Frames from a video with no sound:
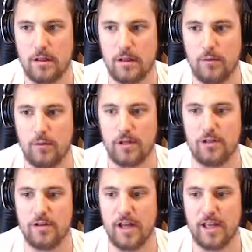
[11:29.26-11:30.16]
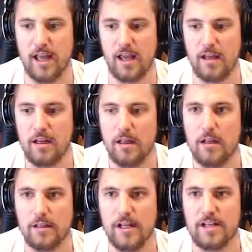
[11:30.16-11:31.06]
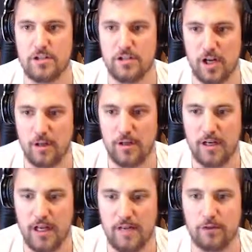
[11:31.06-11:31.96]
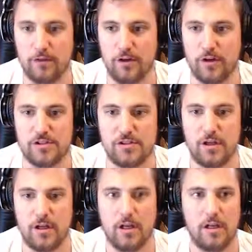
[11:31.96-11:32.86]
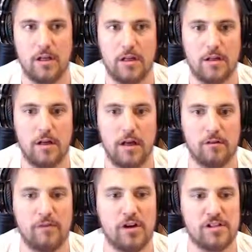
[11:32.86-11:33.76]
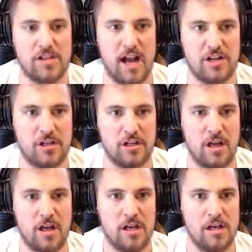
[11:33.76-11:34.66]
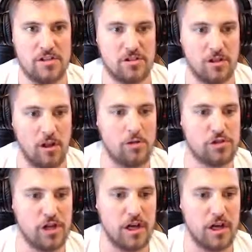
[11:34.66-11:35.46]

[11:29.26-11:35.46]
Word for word: We're gonna do that again. Ladies and gentlemen, in reverse. A reverse action Slancha.